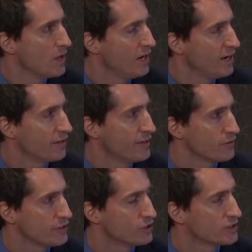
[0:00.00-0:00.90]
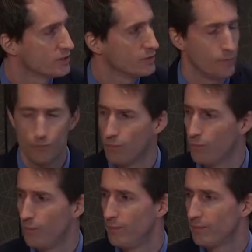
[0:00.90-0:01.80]
uh, there is,
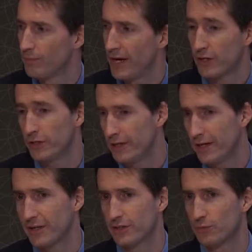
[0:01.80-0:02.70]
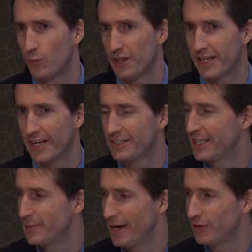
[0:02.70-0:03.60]
I could, I, uh, one thing I could take
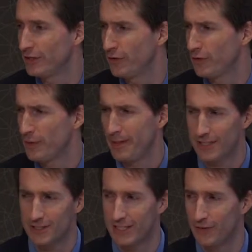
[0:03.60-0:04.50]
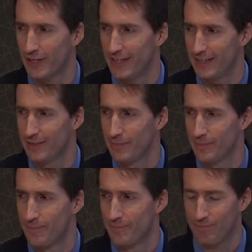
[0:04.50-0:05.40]
about, you know, three minutes, is that okay?
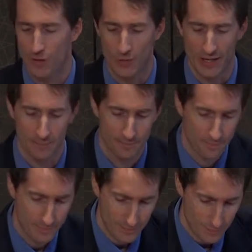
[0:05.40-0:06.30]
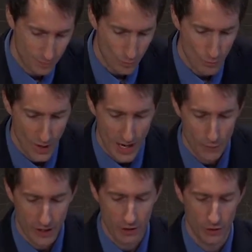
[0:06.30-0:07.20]
Okay. I want
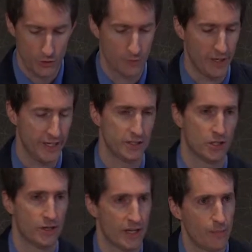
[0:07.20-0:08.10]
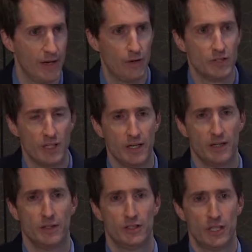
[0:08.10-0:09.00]
to close by talking about uh,
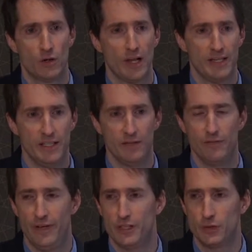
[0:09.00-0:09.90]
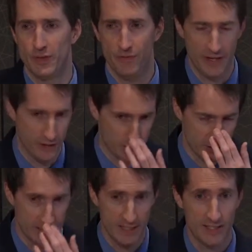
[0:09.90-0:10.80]
general idea of phase three failures. I
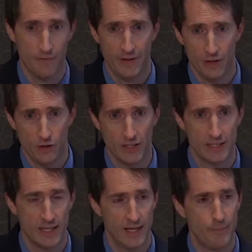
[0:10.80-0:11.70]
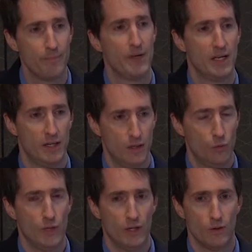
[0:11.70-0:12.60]
said they fail all the time
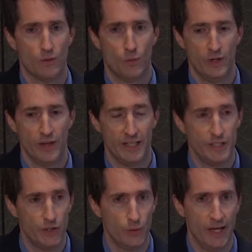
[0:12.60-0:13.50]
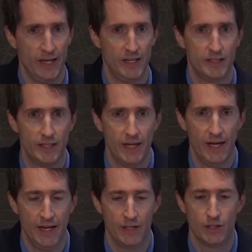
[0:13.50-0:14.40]
well, well, they do. And,
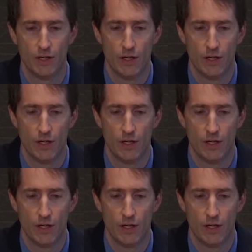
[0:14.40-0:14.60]
and